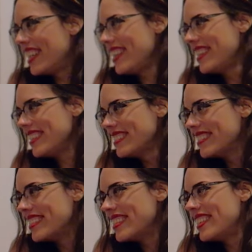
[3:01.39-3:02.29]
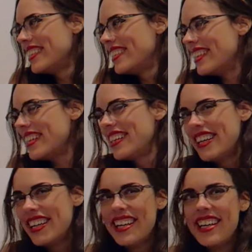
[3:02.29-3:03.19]

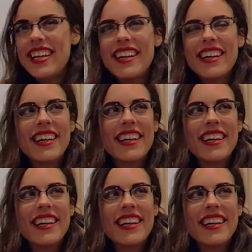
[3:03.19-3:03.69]
(not speaking)